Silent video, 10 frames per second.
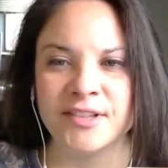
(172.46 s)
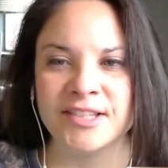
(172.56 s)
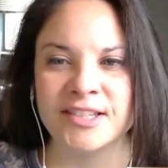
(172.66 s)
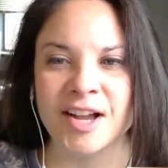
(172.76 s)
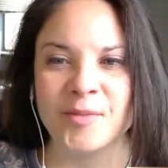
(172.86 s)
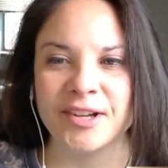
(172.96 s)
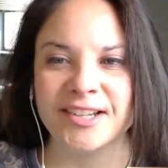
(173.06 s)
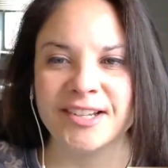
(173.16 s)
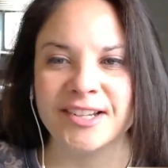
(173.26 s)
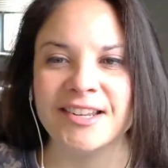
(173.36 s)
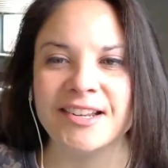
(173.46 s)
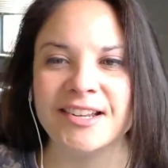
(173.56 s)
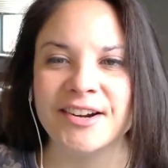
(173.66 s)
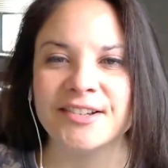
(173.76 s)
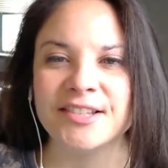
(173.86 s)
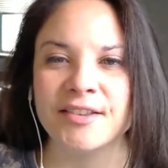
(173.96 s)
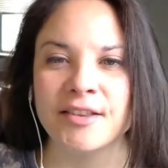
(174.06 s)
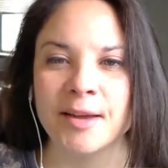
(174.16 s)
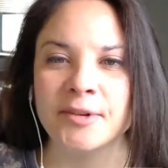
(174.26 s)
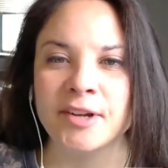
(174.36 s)
it's not plugged in, he can hear us at the
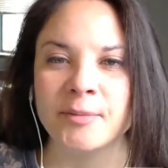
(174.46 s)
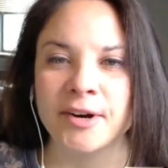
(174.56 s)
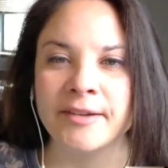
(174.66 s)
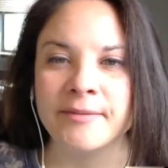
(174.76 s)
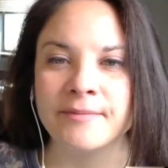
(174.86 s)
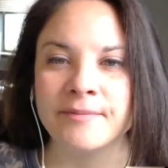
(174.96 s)
laptop, right?